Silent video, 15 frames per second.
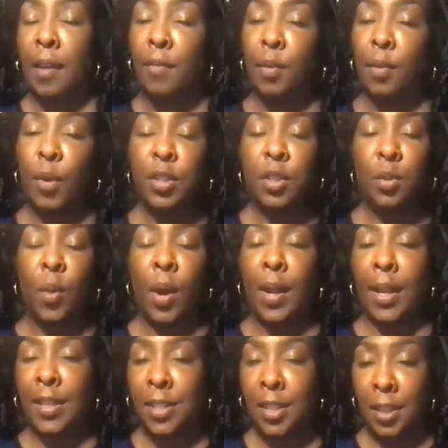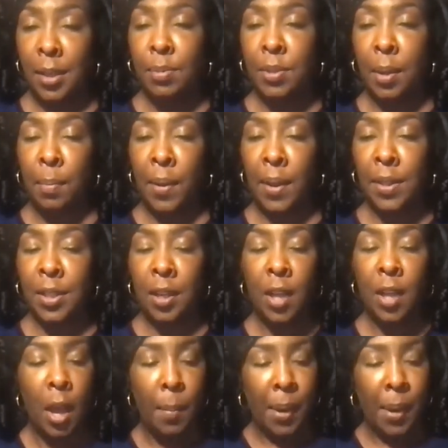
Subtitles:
Every once in a while, I sleep someplace else,